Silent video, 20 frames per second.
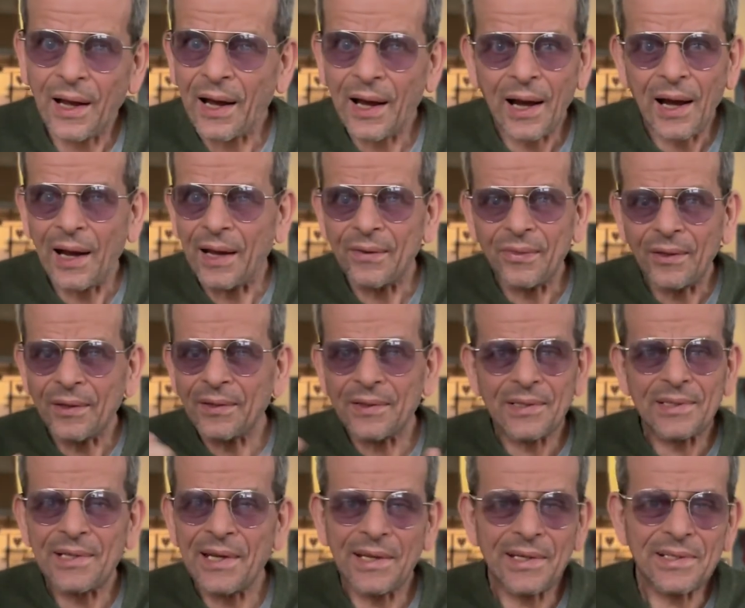I think the
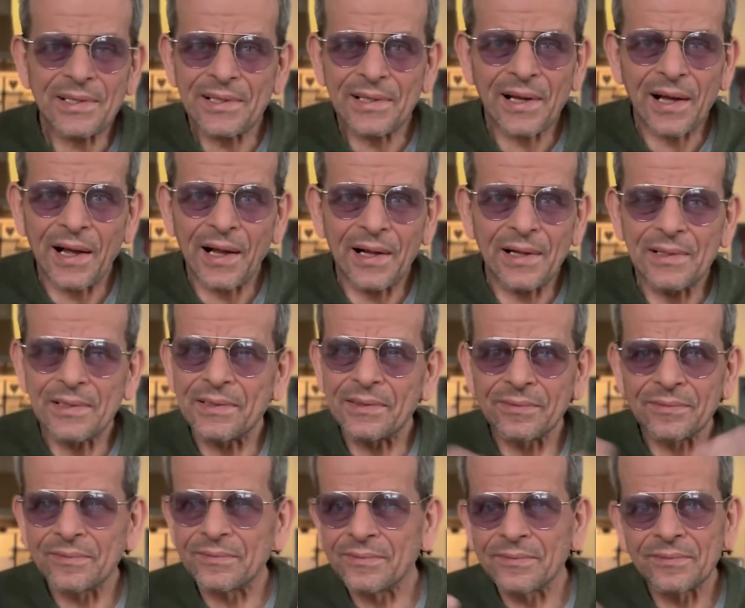test tiles
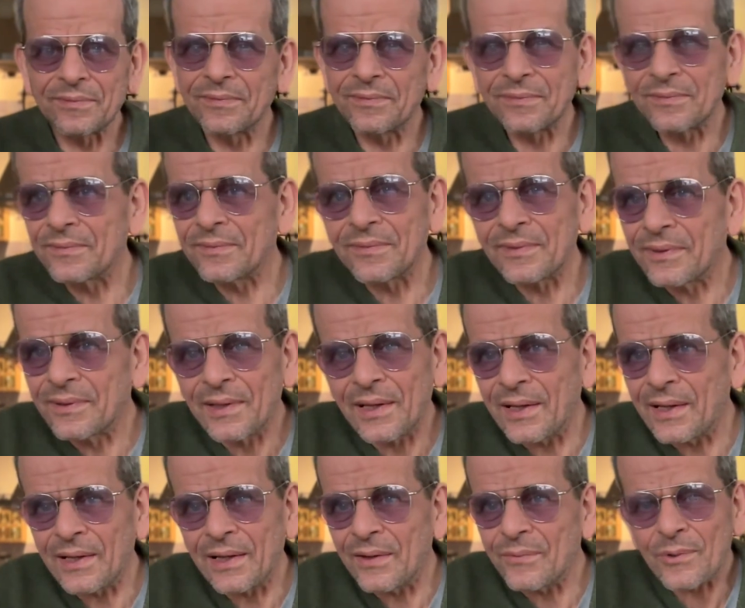
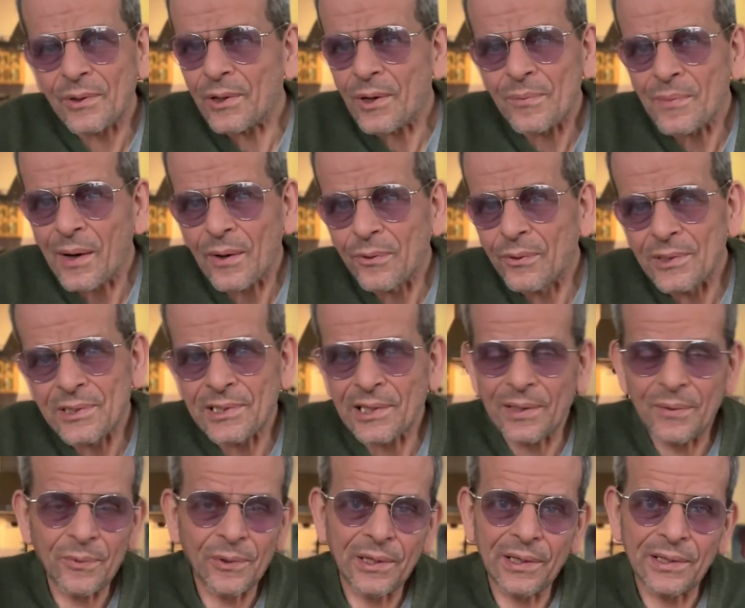never come out the
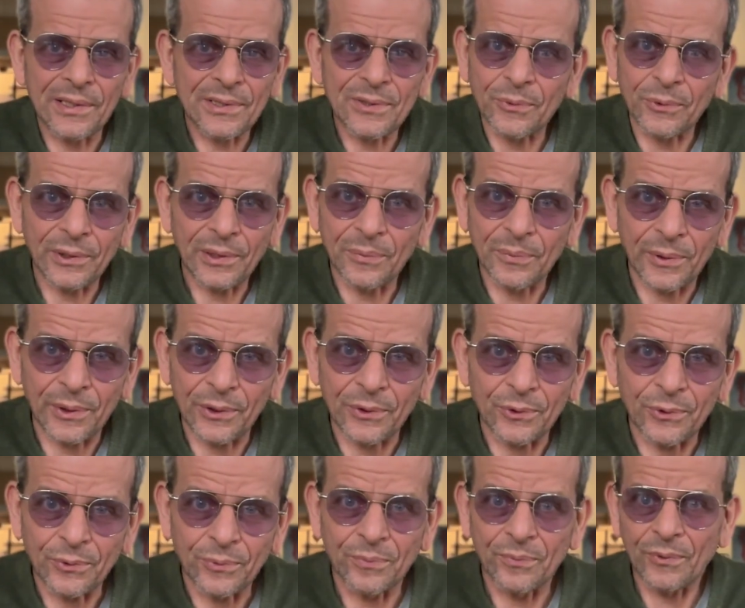same way as a real pot do.